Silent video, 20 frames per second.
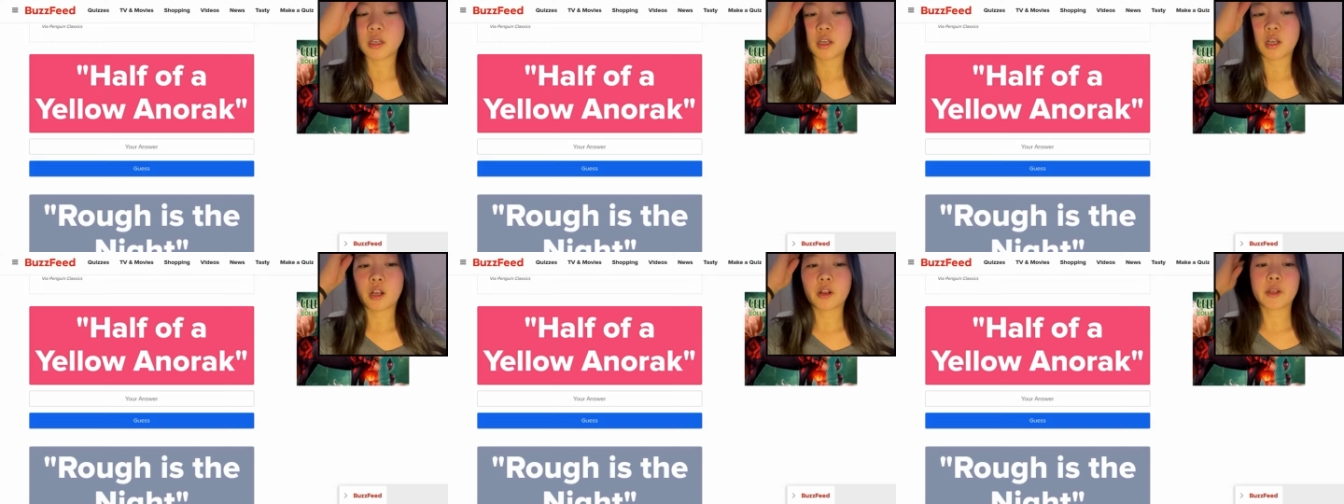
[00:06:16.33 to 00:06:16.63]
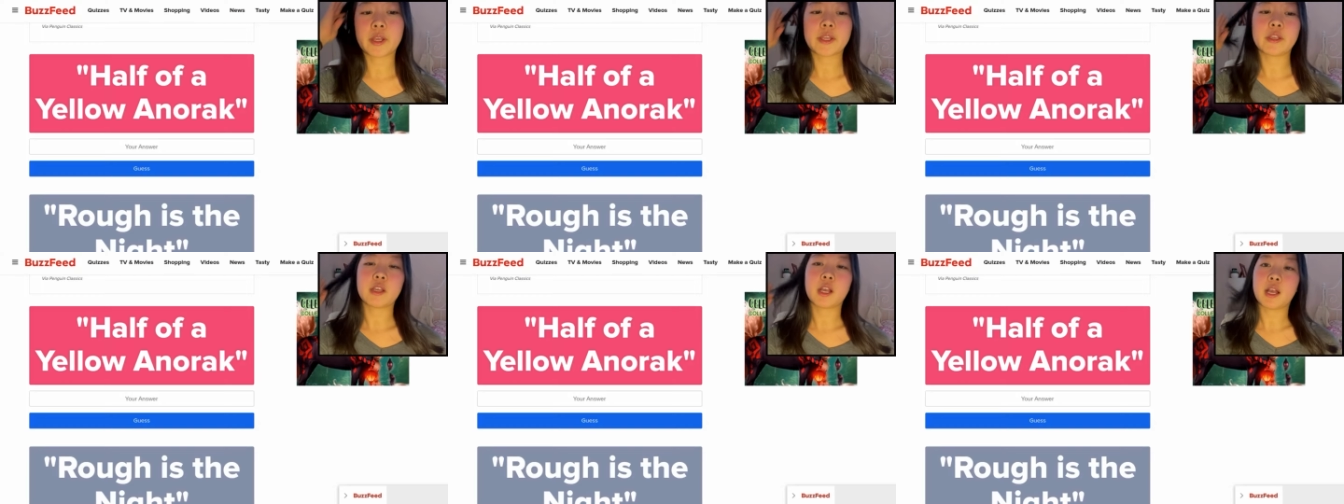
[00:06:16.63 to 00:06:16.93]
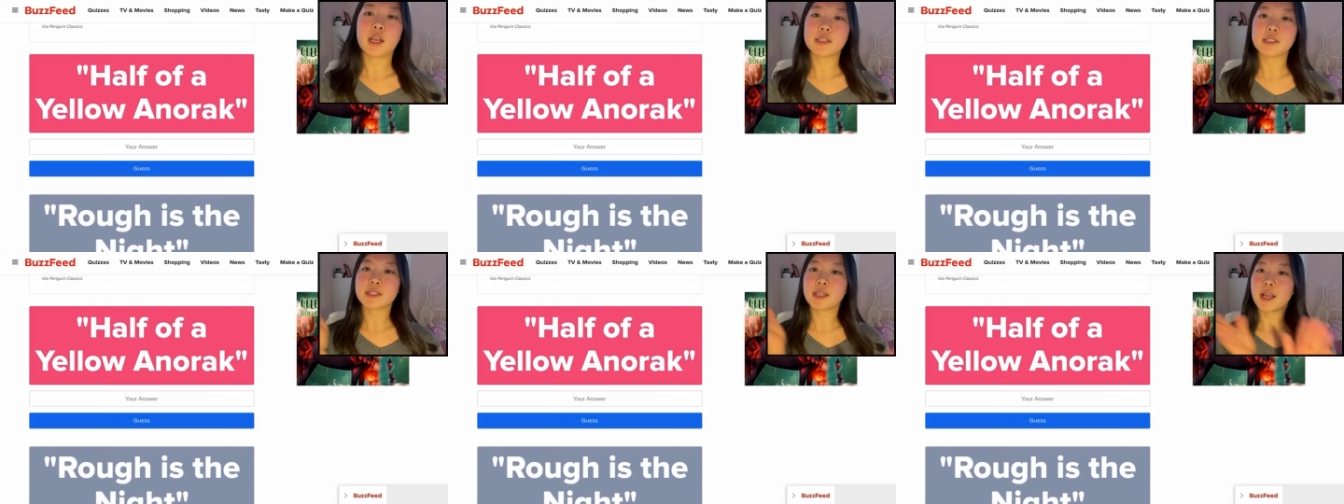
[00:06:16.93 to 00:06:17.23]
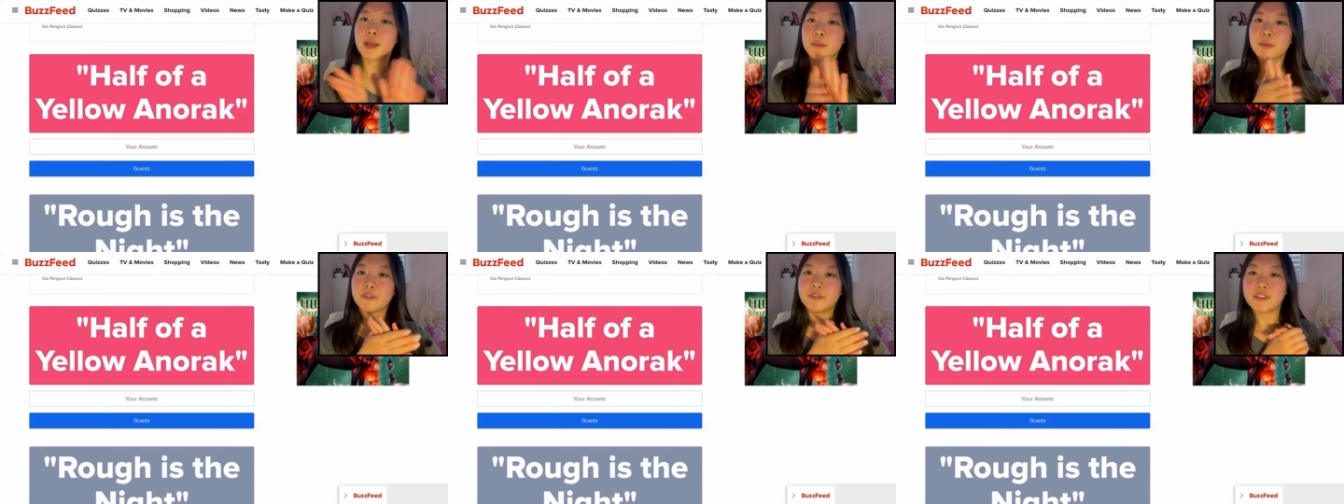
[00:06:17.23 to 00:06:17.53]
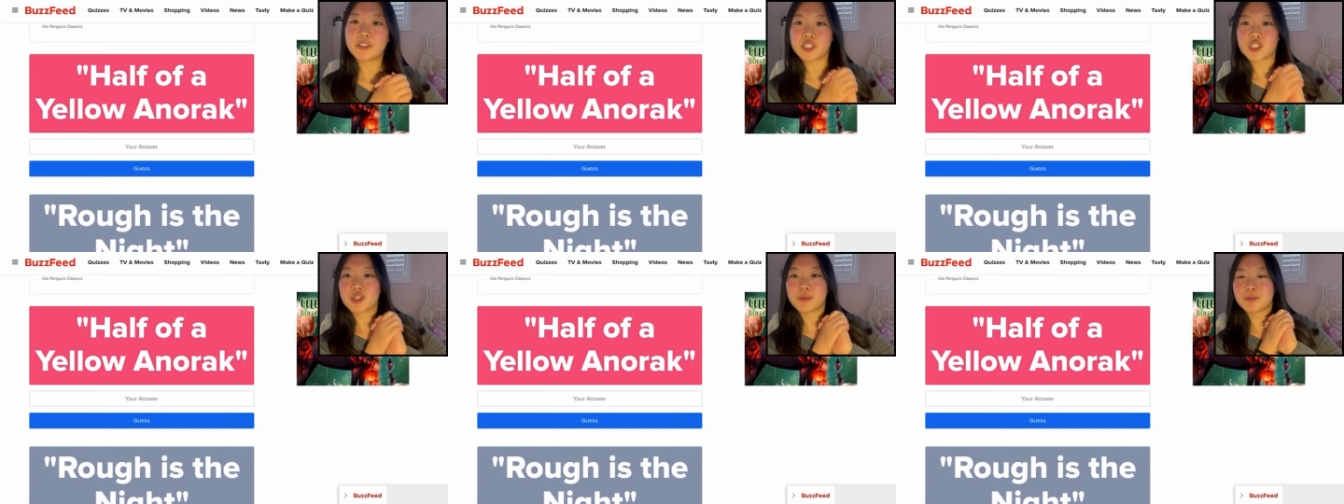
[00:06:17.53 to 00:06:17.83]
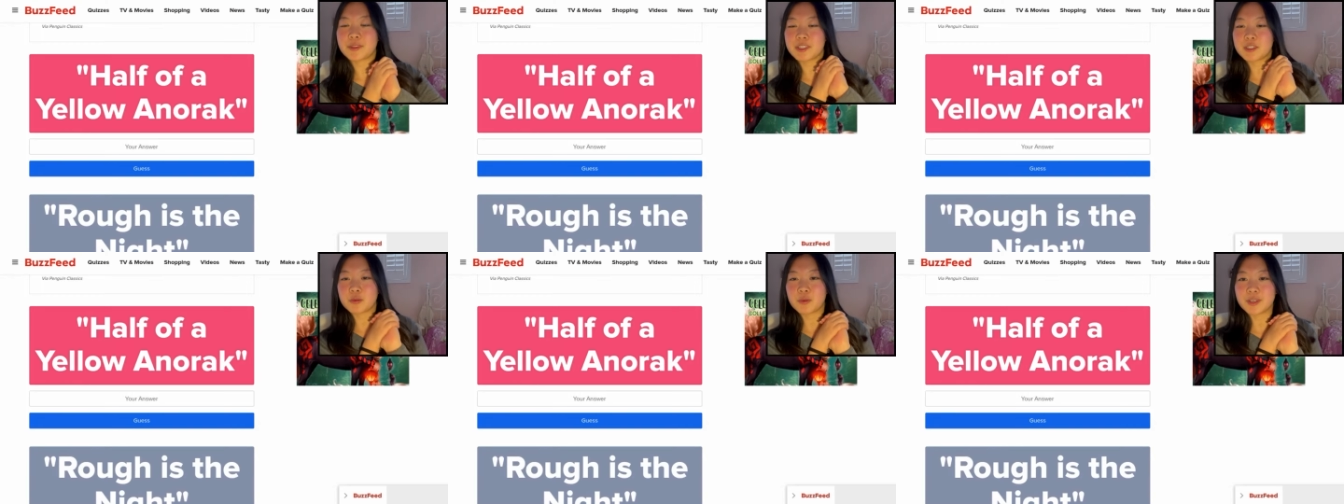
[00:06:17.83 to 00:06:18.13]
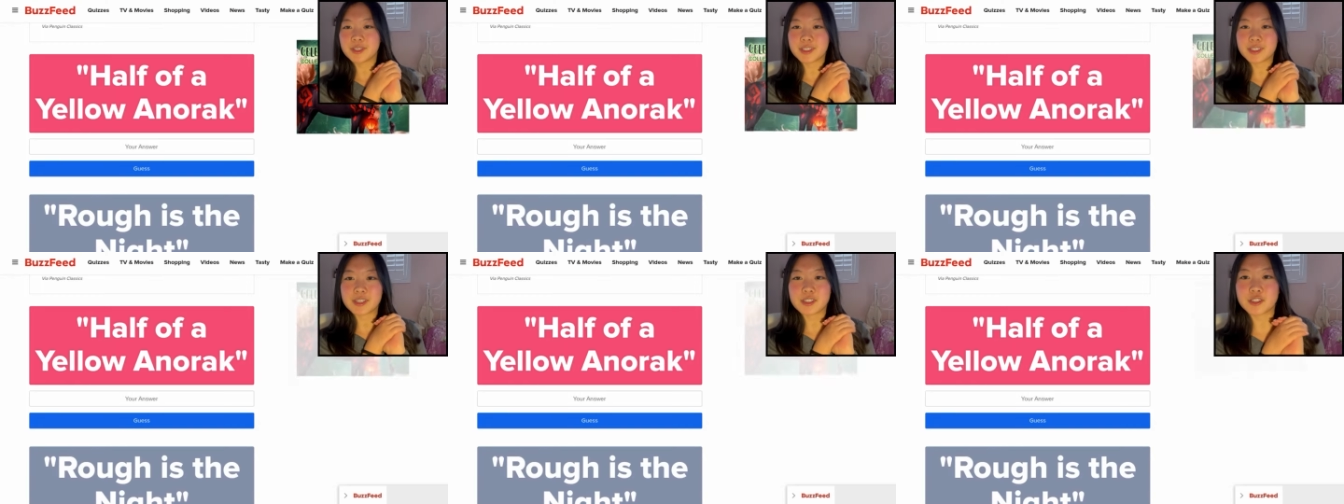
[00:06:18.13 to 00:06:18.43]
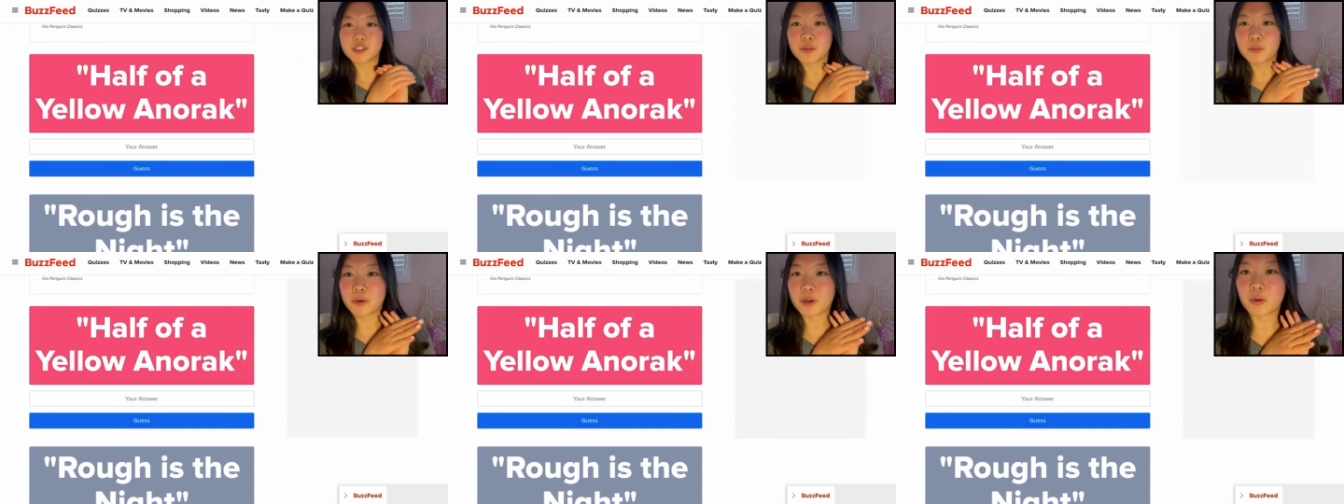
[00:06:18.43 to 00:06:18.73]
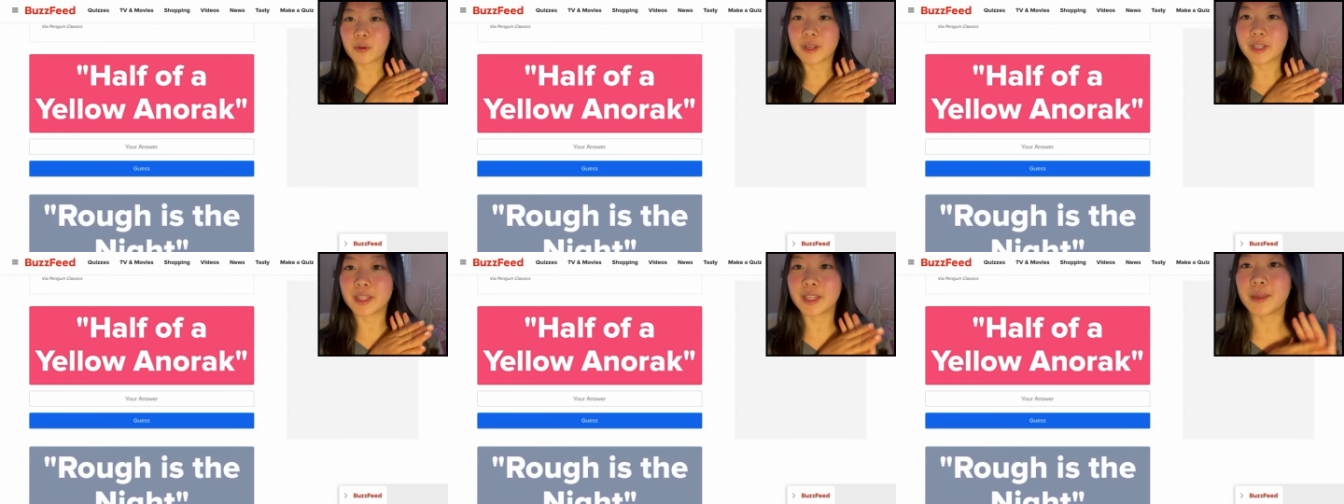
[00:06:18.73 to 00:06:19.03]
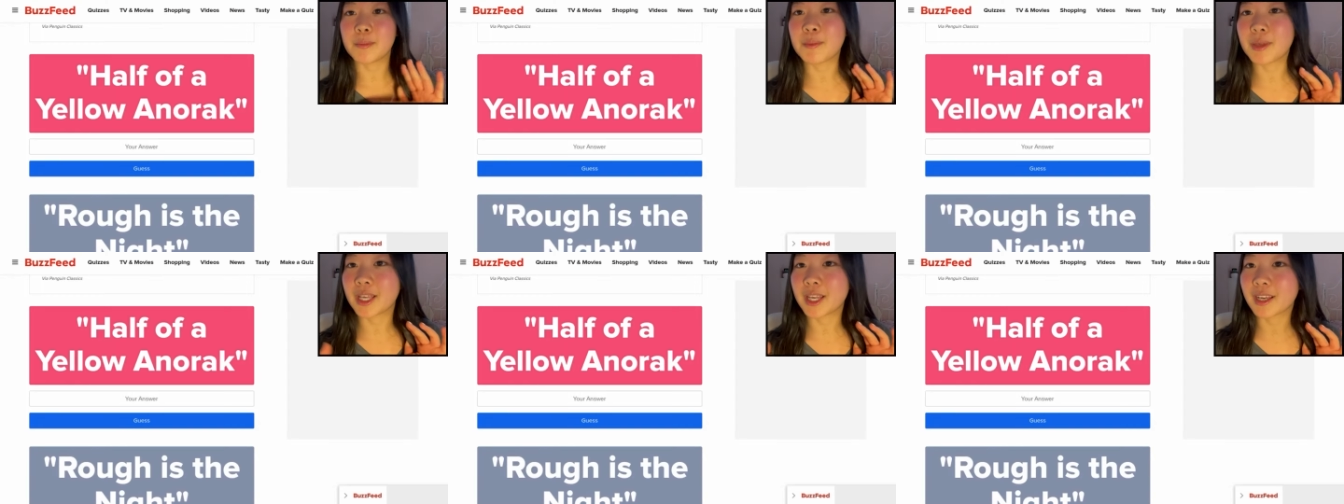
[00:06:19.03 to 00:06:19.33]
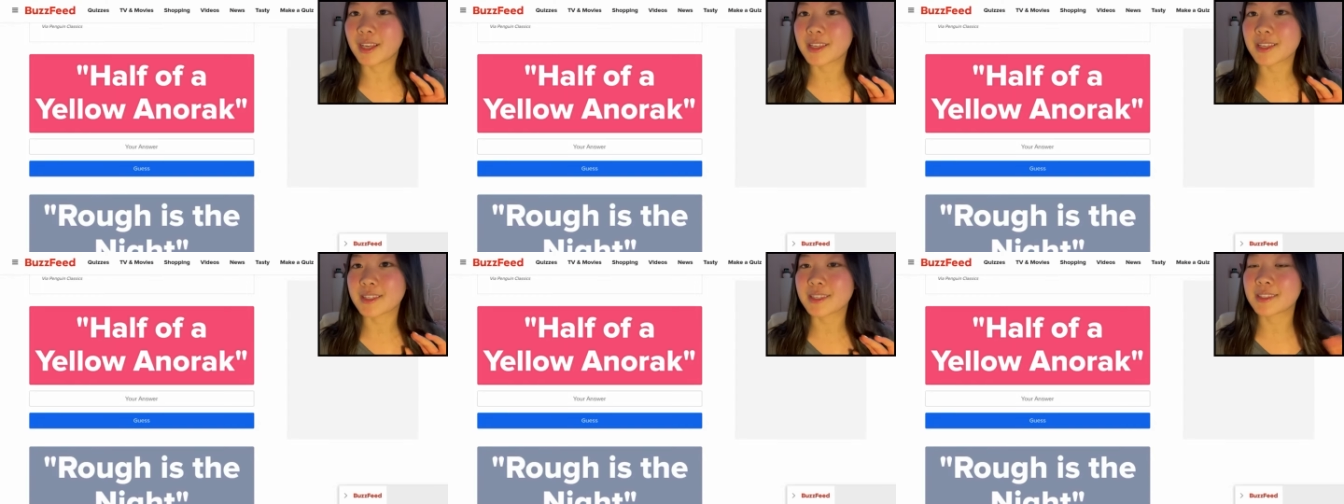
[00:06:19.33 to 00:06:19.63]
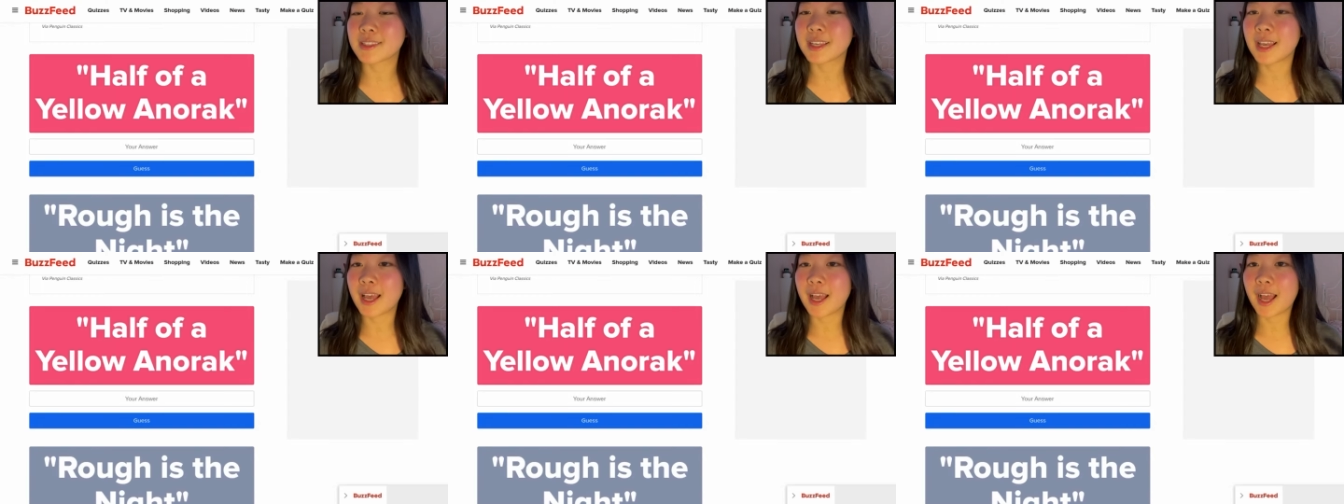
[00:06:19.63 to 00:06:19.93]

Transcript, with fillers: Okay, you guys, I'm gonna finish up this quiz super quickly because